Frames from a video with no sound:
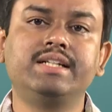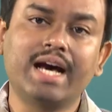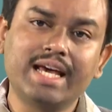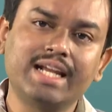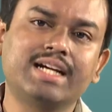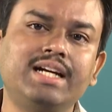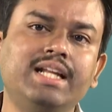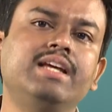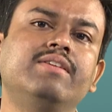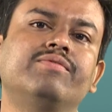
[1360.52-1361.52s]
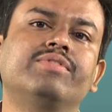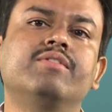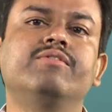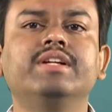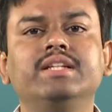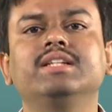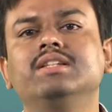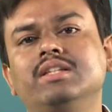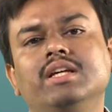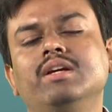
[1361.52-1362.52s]
directly
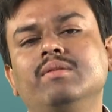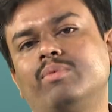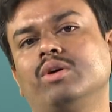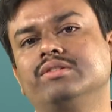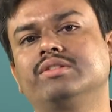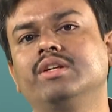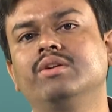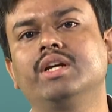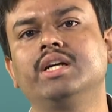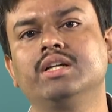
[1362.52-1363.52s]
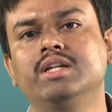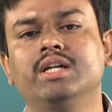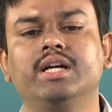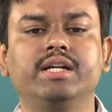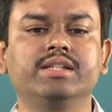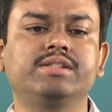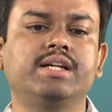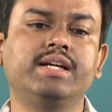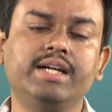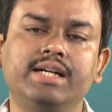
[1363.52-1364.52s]
within the processing unit. It is
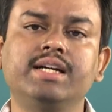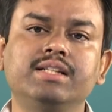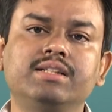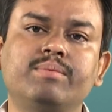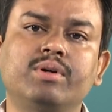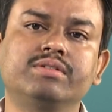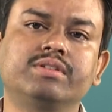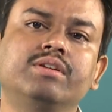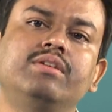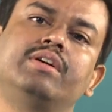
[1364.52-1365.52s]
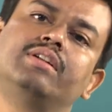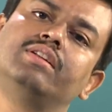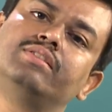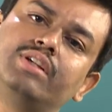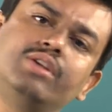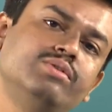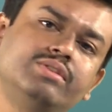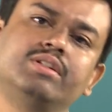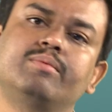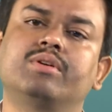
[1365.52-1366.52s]
generated in the processing unit. It is reused
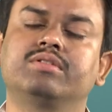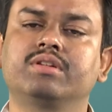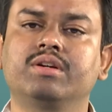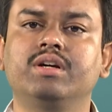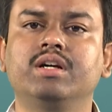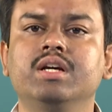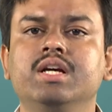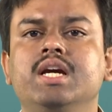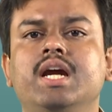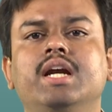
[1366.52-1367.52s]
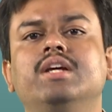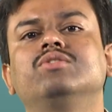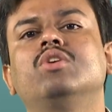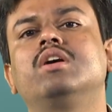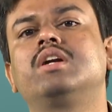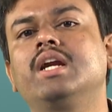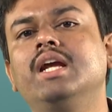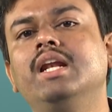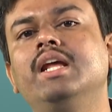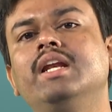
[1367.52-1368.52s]
in the processing unit. It is not
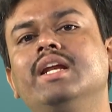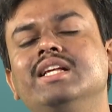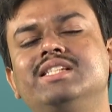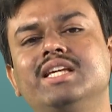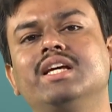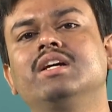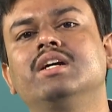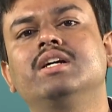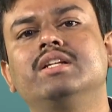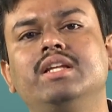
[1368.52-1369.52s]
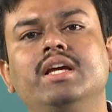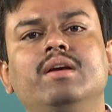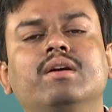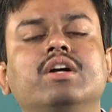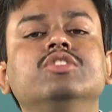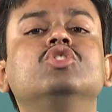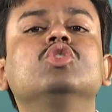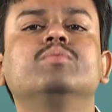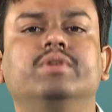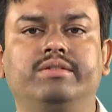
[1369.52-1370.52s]
really reaching the
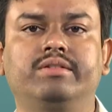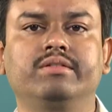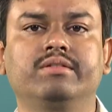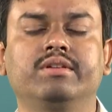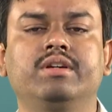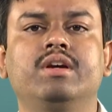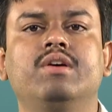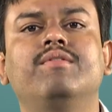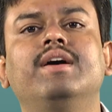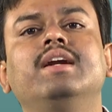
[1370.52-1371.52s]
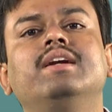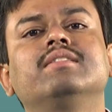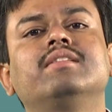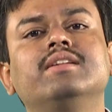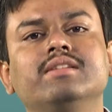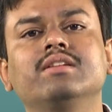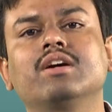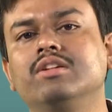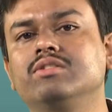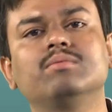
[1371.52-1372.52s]
consumers, when it is reaching the
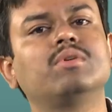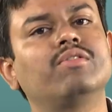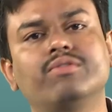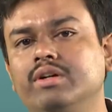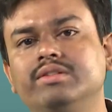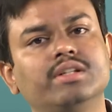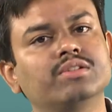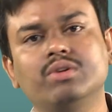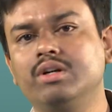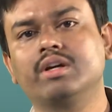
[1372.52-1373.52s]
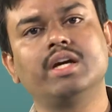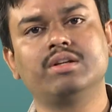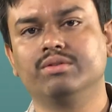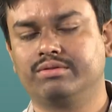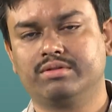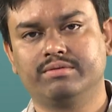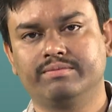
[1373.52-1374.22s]
consumer, of course it is going to get used.